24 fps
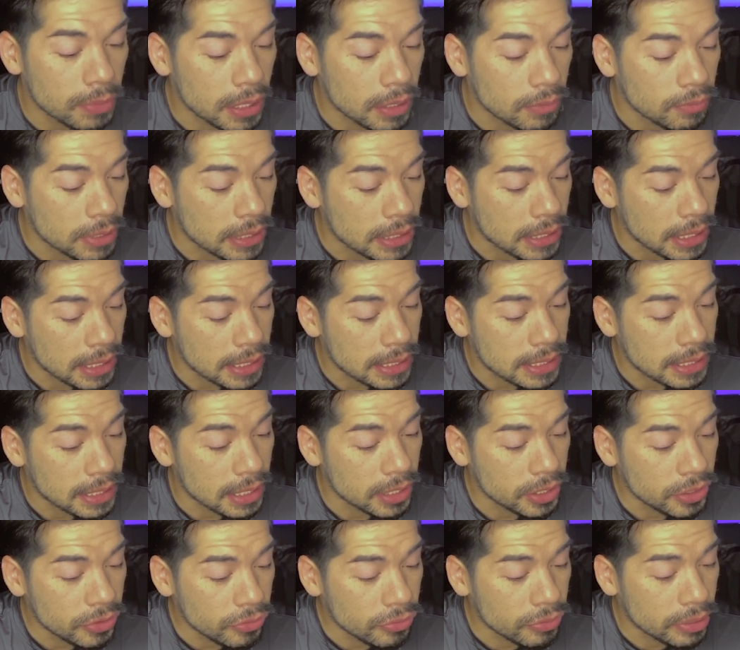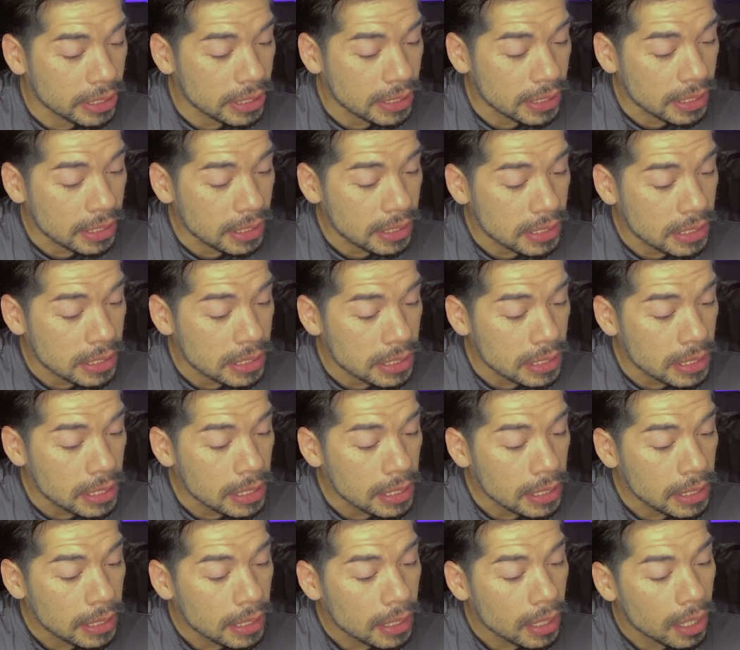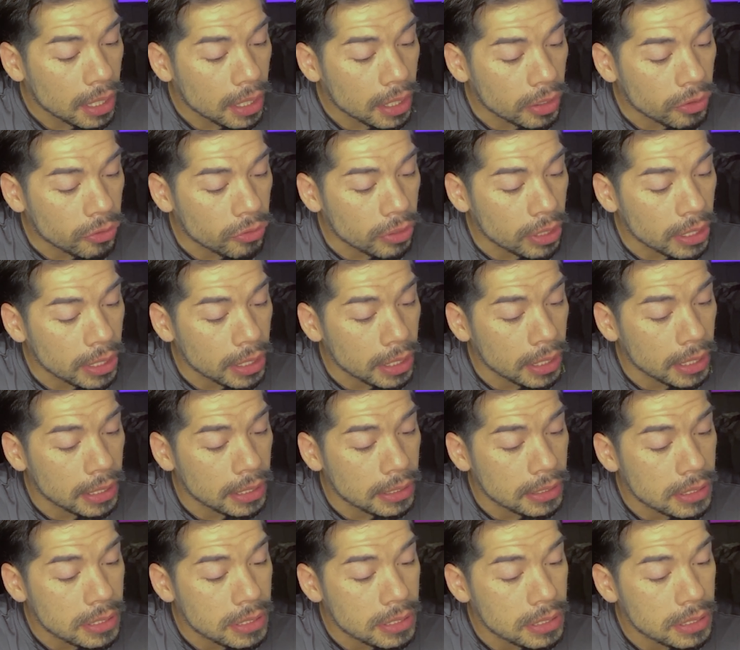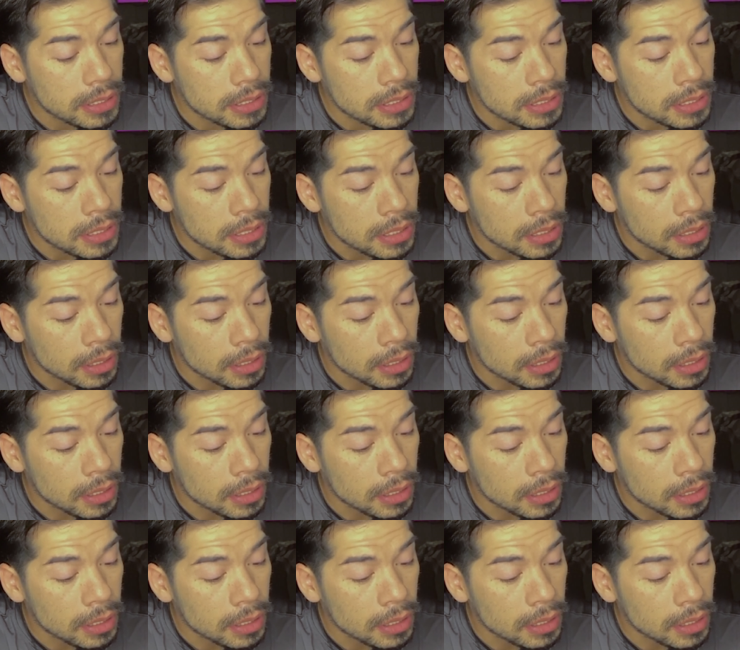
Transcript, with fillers: in with this? Can you read this? Ingredients.